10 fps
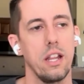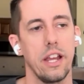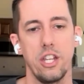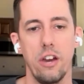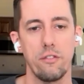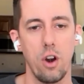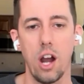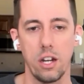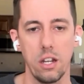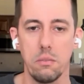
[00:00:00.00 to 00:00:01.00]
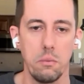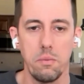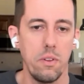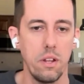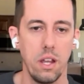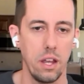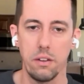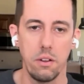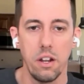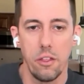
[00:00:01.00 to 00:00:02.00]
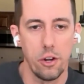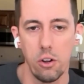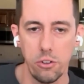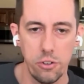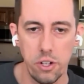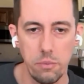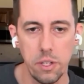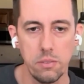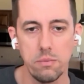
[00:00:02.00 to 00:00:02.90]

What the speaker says: Like you have Rocket at another host or something.